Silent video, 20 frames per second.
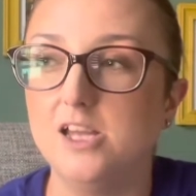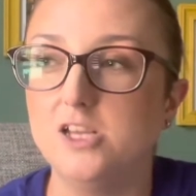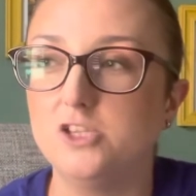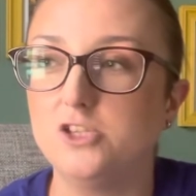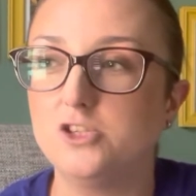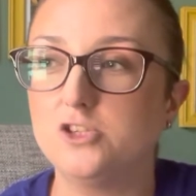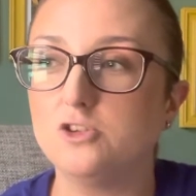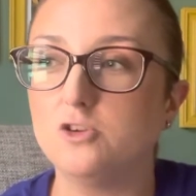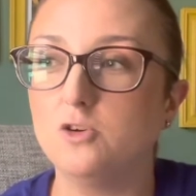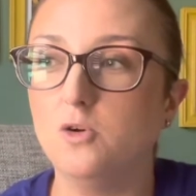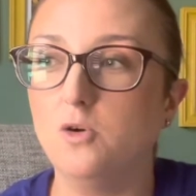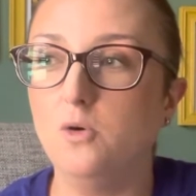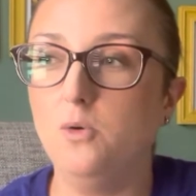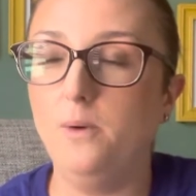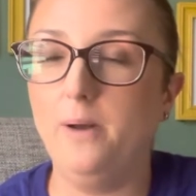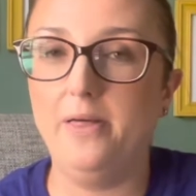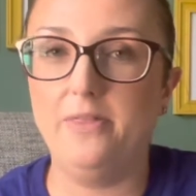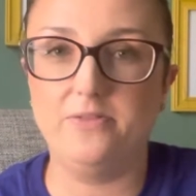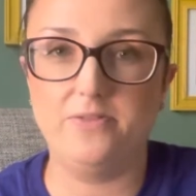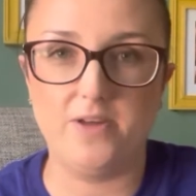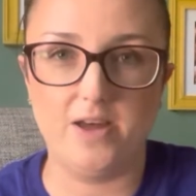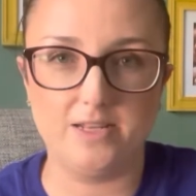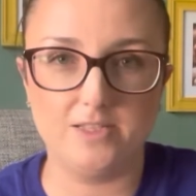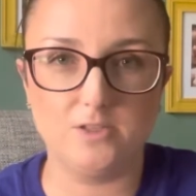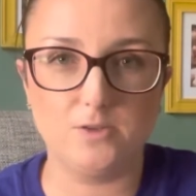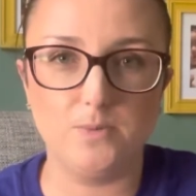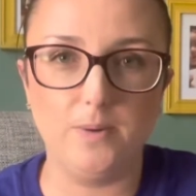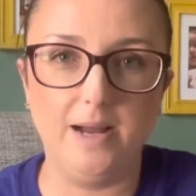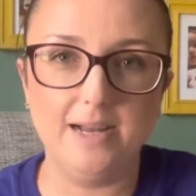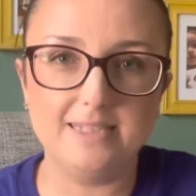So
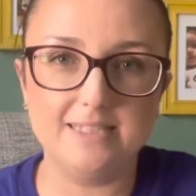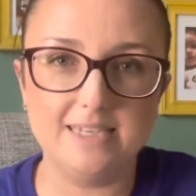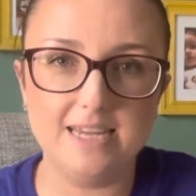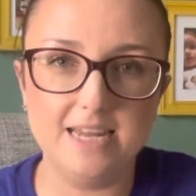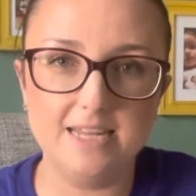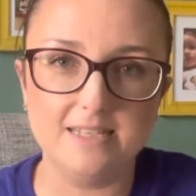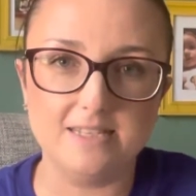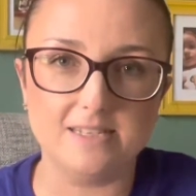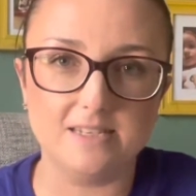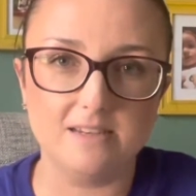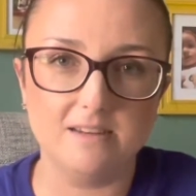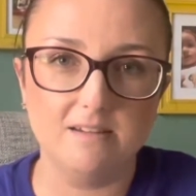that's what I did.